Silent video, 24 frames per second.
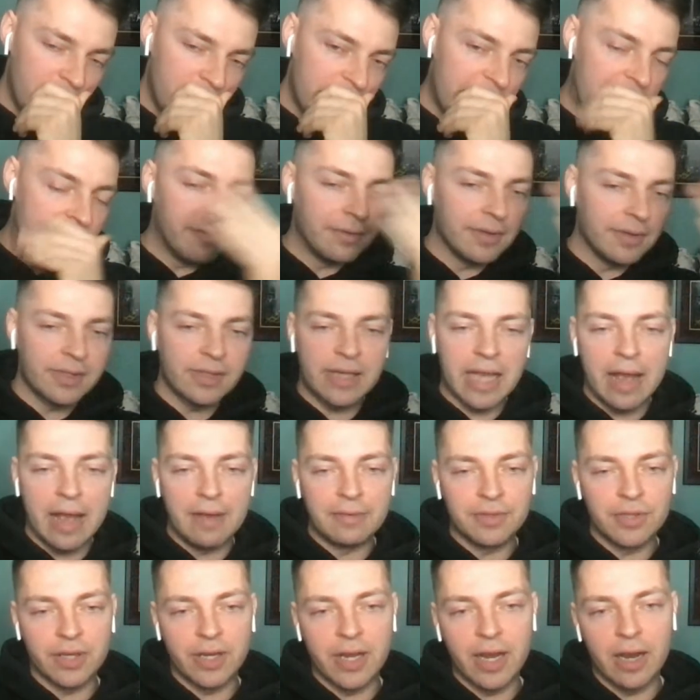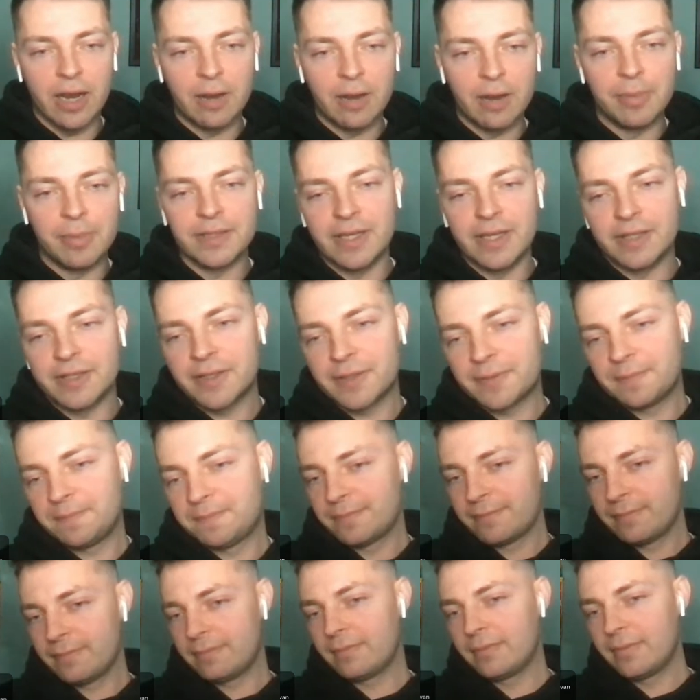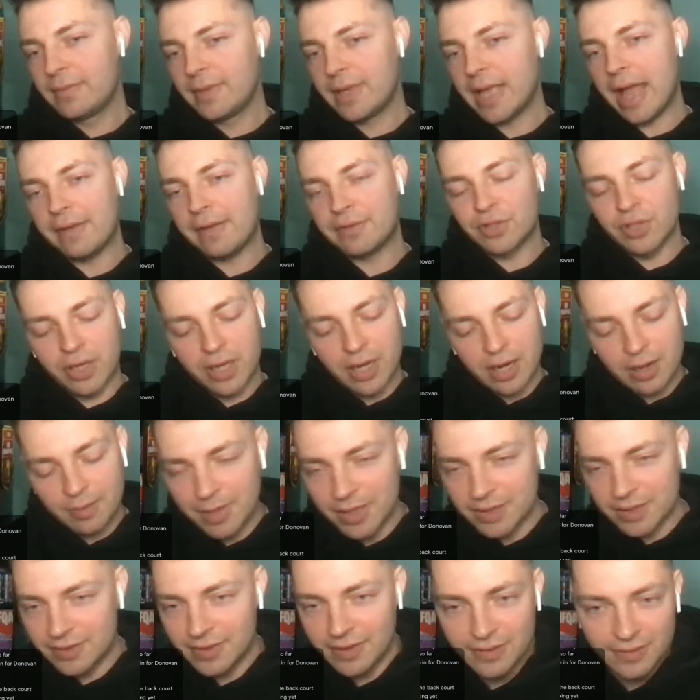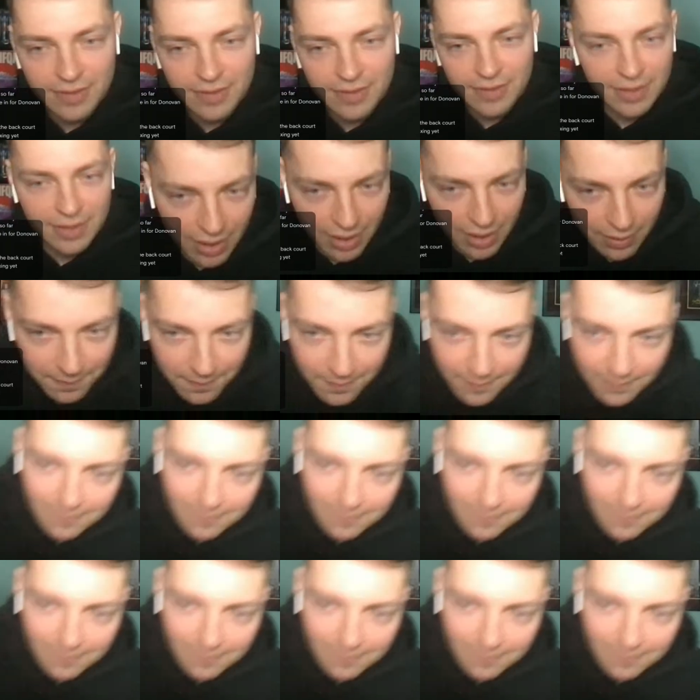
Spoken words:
Cavs took care of business. Cavs took care of business. They did it.